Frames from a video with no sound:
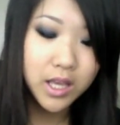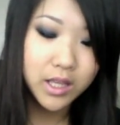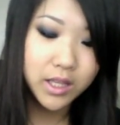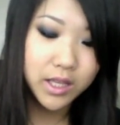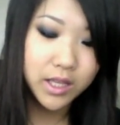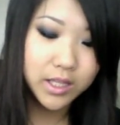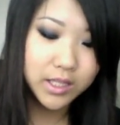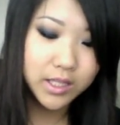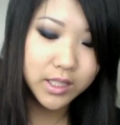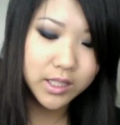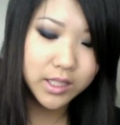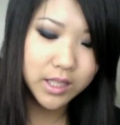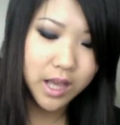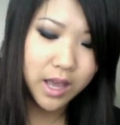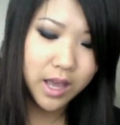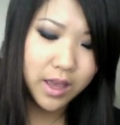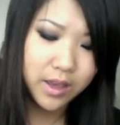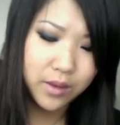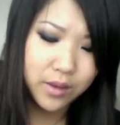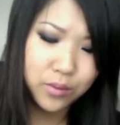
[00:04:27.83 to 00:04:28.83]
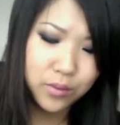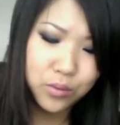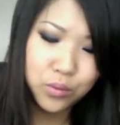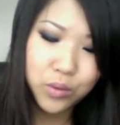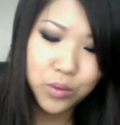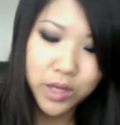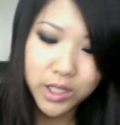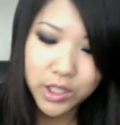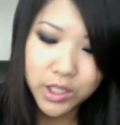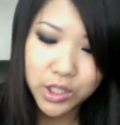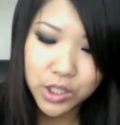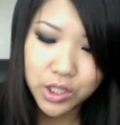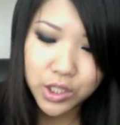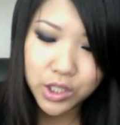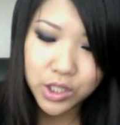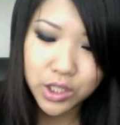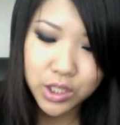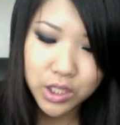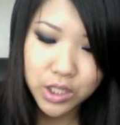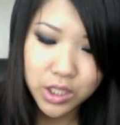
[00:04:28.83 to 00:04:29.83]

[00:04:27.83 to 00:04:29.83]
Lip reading: this, I wish,